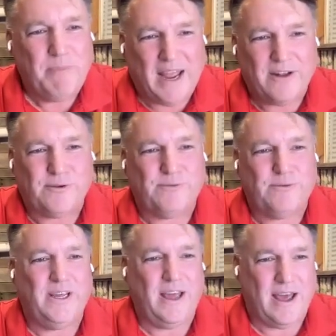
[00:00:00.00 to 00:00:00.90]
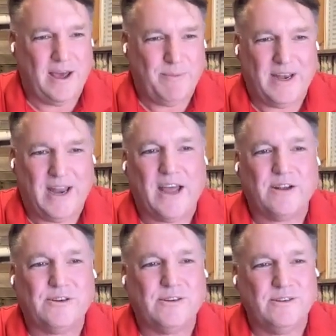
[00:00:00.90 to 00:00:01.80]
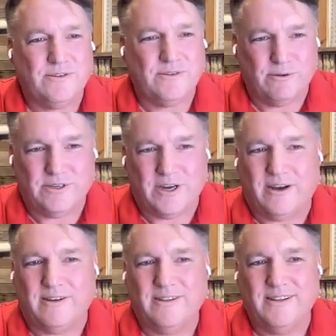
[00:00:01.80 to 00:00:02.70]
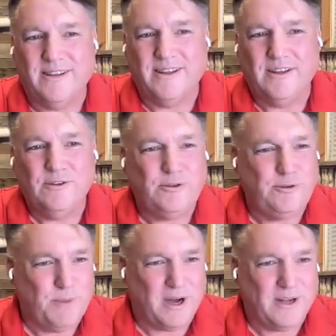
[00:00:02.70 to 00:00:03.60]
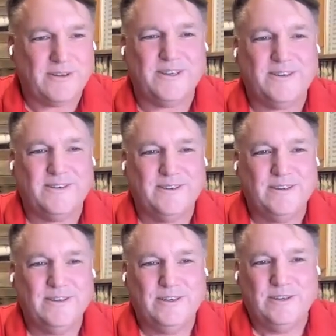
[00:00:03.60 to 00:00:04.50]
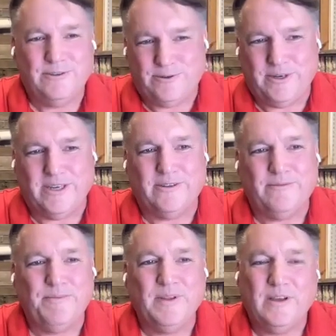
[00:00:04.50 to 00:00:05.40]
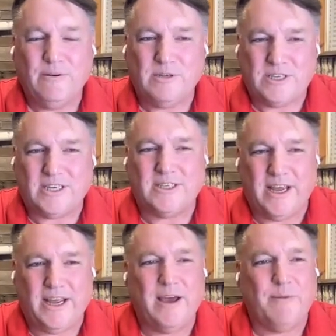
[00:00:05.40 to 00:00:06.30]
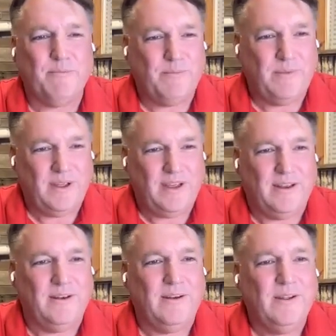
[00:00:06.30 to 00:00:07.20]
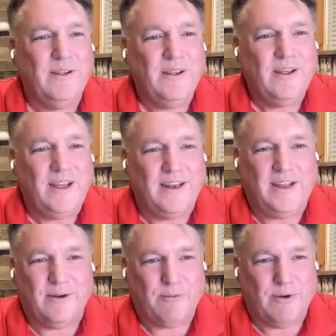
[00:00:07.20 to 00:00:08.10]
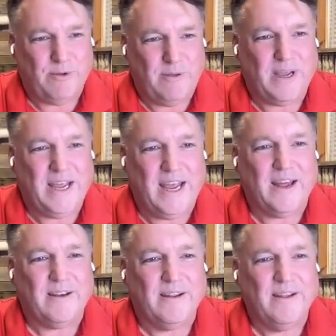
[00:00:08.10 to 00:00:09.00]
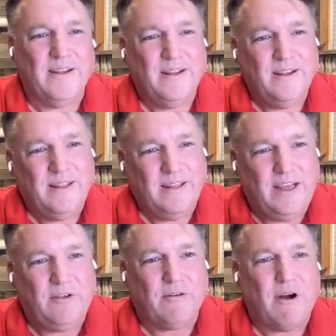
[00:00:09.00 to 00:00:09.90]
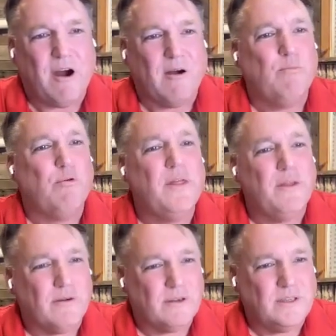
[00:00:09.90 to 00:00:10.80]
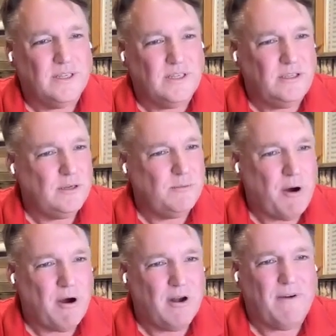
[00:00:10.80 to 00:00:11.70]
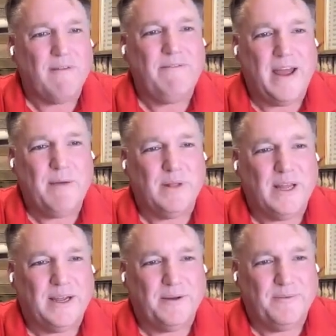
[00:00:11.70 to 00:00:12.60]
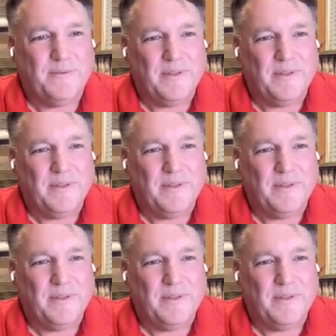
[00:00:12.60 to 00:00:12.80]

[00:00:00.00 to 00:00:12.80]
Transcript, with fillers: Pantwi, Abinash, Sojal, Sumanta, Sunil, it was 6 a.m. in India when we began. These are our brothers. This is a part of our family.